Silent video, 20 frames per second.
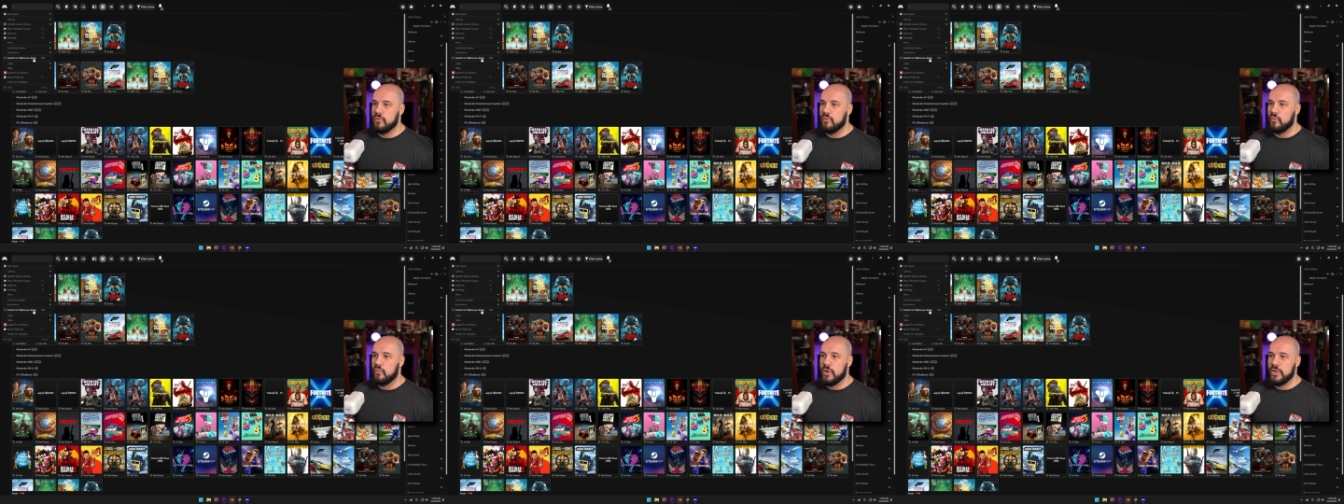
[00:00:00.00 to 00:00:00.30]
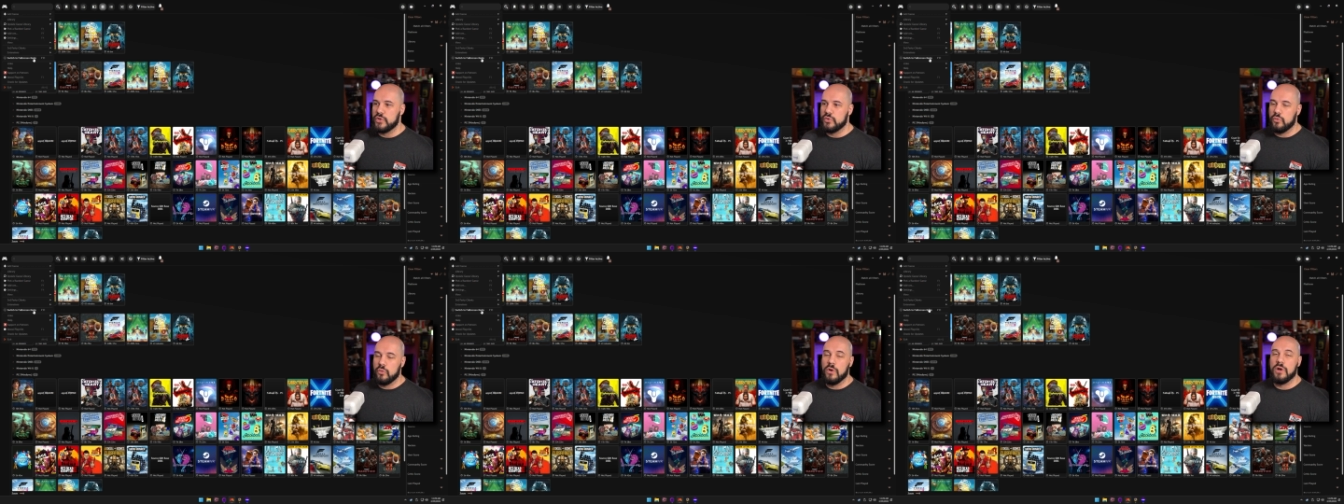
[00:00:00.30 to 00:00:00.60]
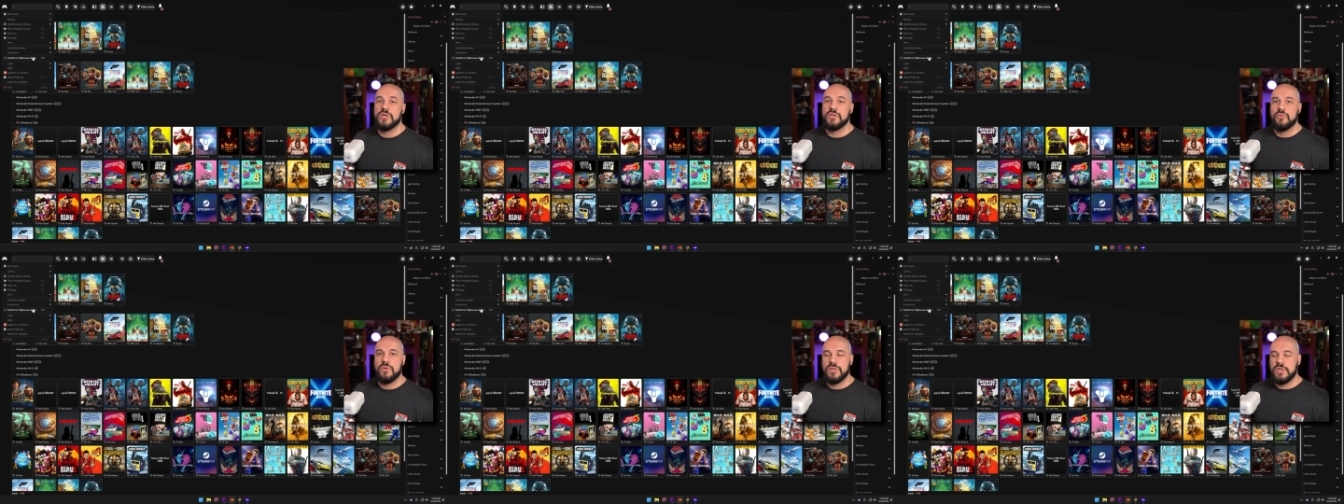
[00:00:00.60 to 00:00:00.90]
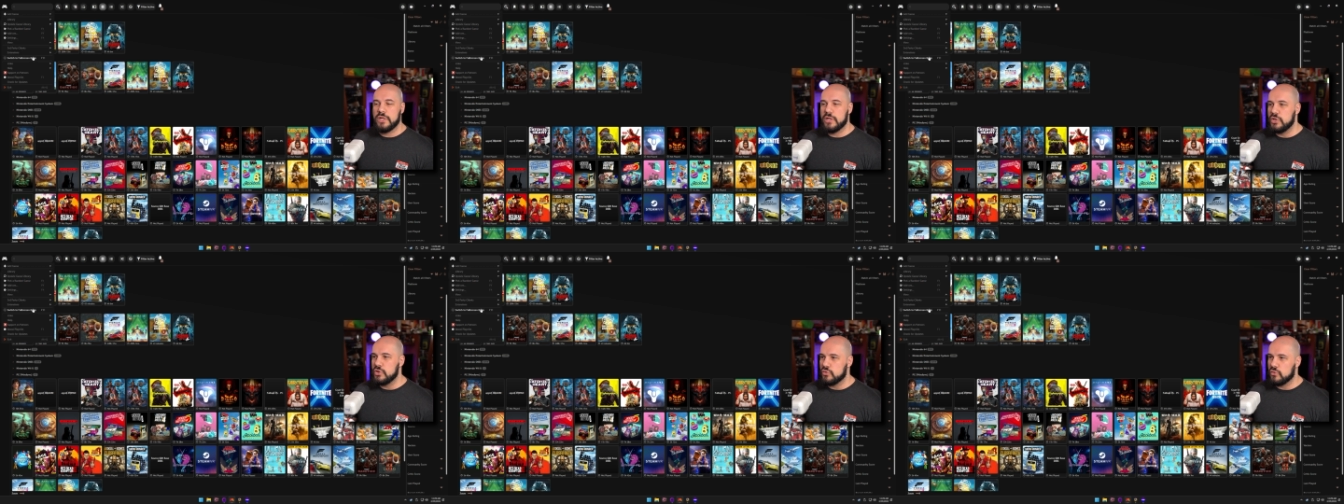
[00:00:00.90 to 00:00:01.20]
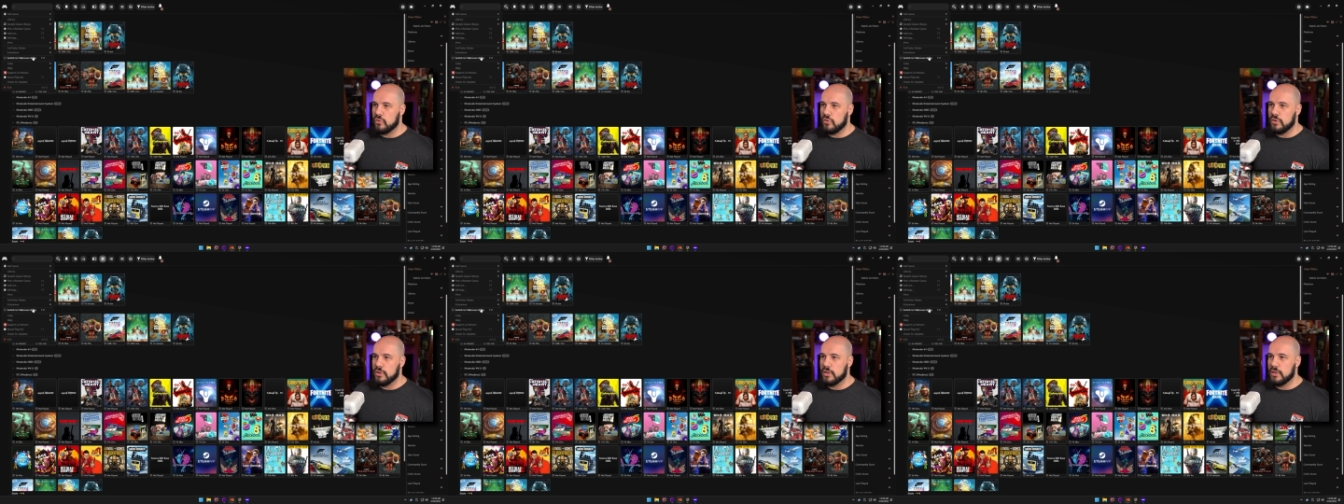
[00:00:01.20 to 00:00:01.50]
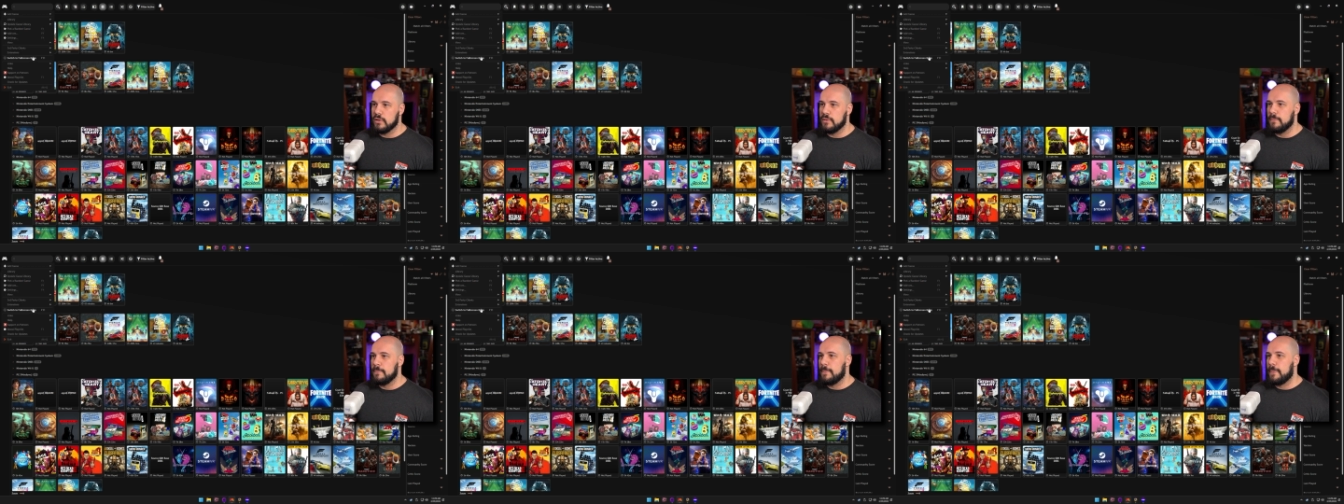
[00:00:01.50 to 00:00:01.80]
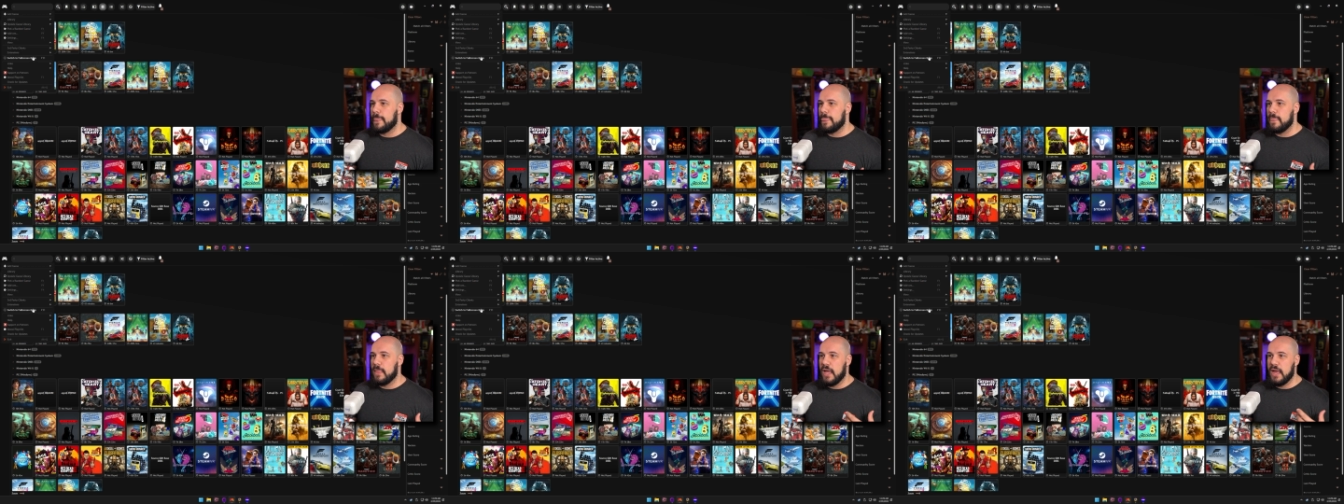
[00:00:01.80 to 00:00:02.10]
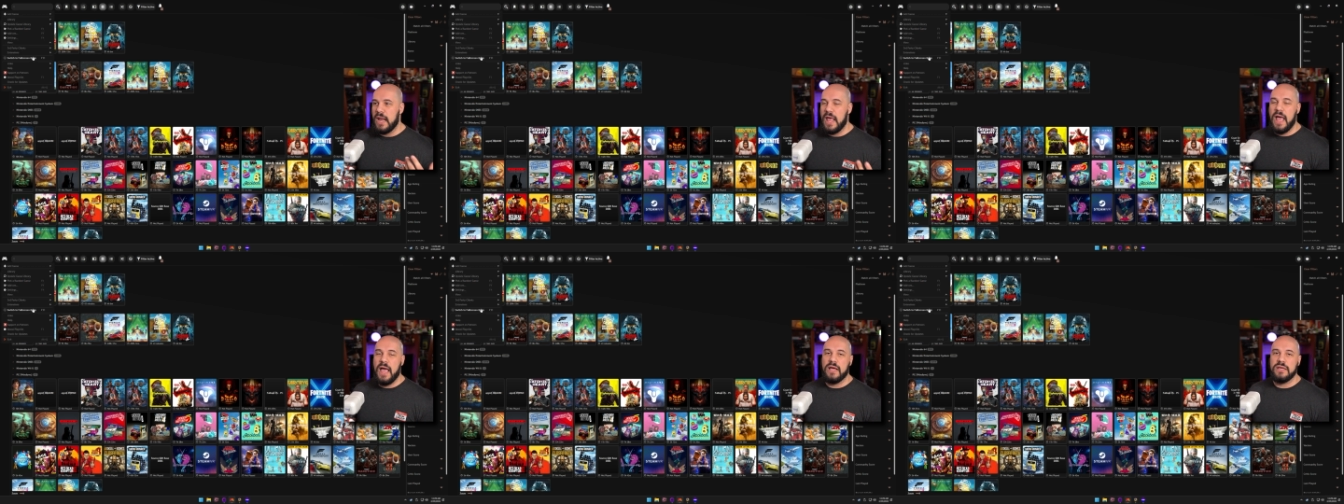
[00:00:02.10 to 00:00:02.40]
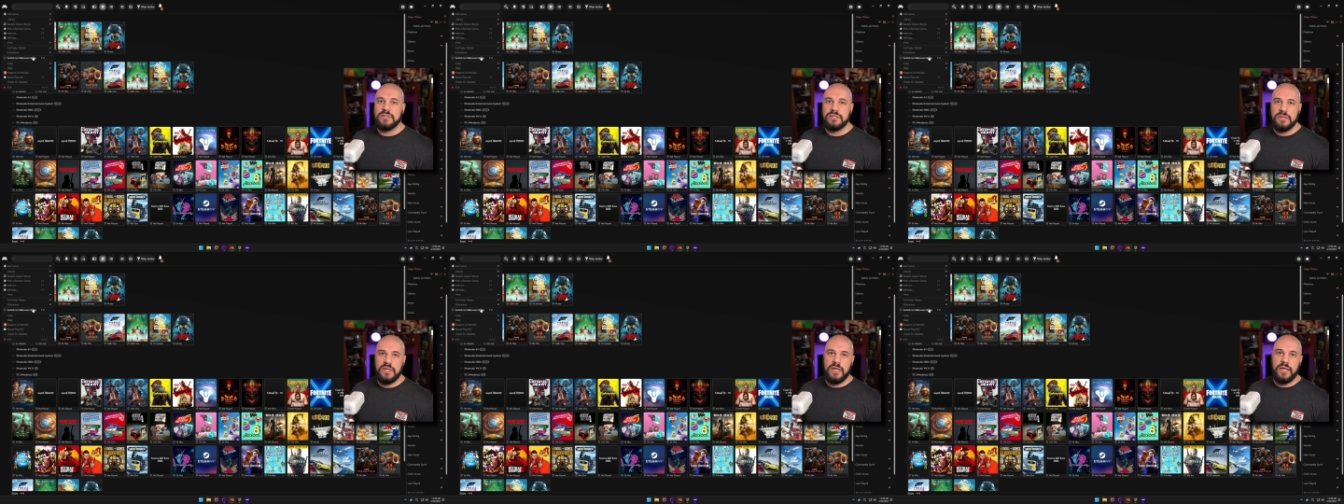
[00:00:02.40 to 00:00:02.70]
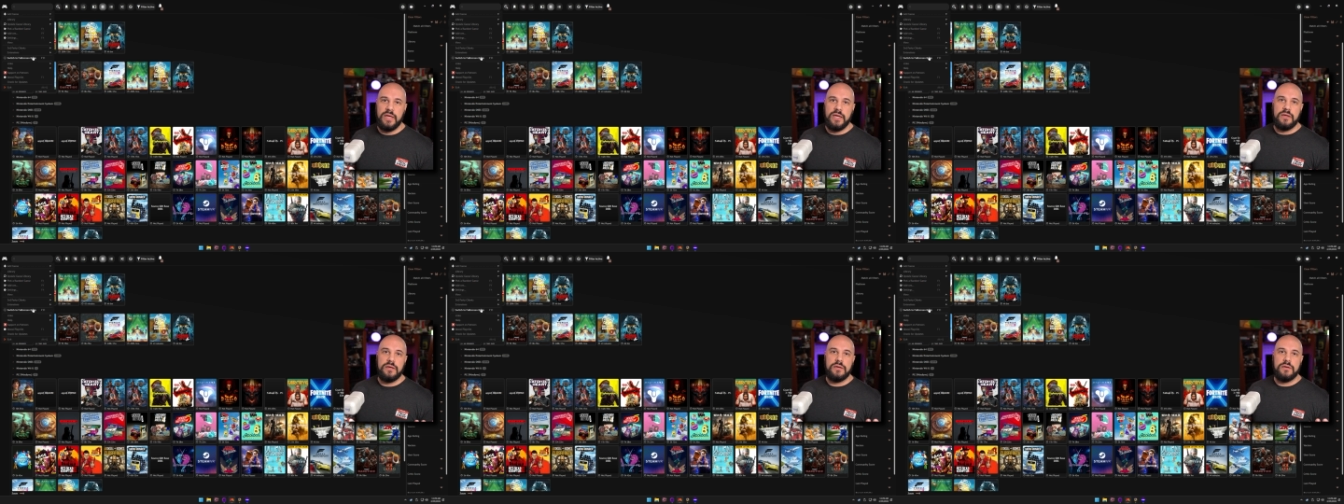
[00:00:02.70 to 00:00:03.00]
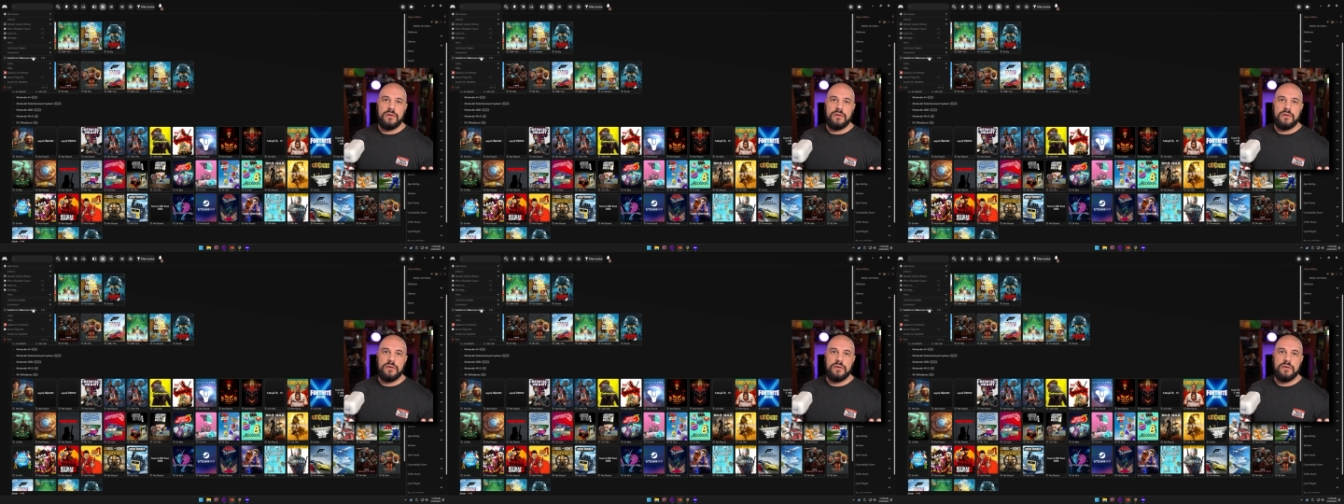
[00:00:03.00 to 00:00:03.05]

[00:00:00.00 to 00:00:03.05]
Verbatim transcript: which works with a controller and acts like